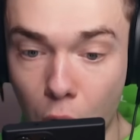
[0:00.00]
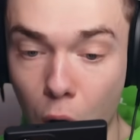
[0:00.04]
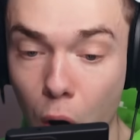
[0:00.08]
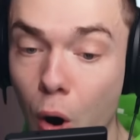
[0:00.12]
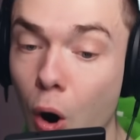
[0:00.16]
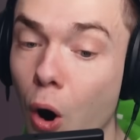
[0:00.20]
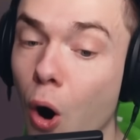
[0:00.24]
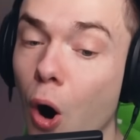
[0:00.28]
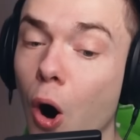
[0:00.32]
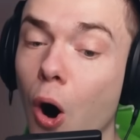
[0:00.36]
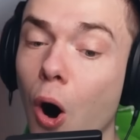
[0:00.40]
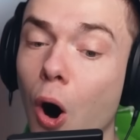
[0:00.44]

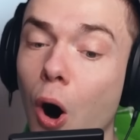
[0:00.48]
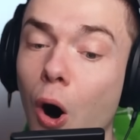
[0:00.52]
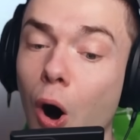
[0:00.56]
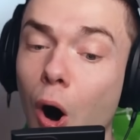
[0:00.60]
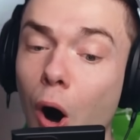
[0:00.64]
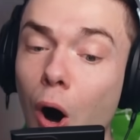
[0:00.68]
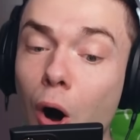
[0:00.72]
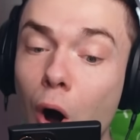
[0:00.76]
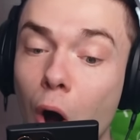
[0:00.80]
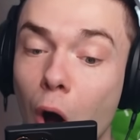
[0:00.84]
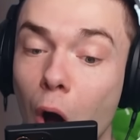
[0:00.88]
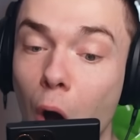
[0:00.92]

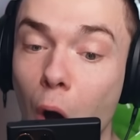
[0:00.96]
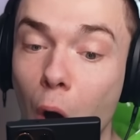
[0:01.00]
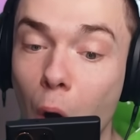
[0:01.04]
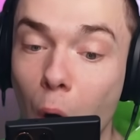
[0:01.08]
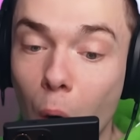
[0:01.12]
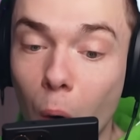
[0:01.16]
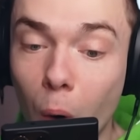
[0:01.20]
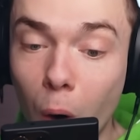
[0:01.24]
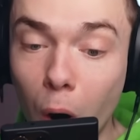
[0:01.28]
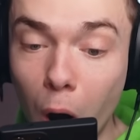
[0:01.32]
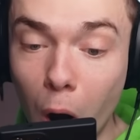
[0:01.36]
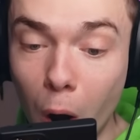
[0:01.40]

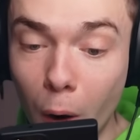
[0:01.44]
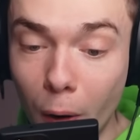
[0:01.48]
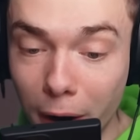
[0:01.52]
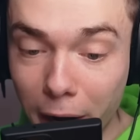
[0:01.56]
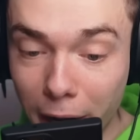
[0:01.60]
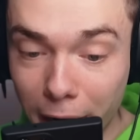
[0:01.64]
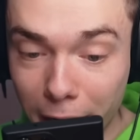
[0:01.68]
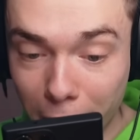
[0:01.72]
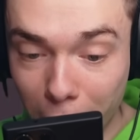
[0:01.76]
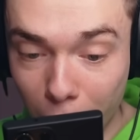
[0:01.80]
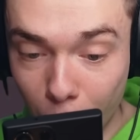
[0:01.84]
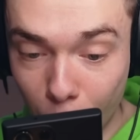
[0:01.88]
whoa, and
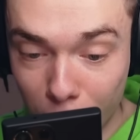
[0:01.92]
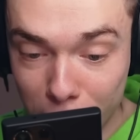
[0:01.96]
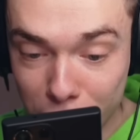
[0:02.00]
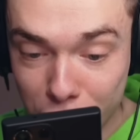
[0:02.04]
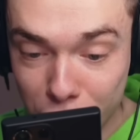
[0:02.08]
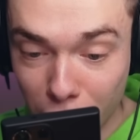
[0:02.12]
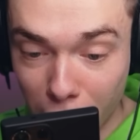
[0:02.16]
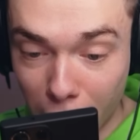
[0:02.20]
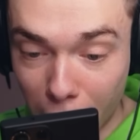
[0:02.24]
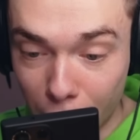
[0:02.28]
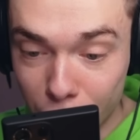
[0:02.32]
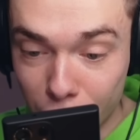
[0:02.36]
I gotta watch
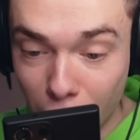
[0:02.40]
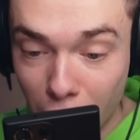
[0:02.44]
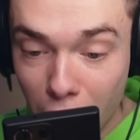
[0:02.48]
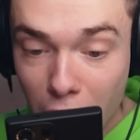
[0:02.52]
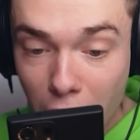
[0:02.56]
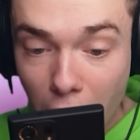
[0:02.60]
out.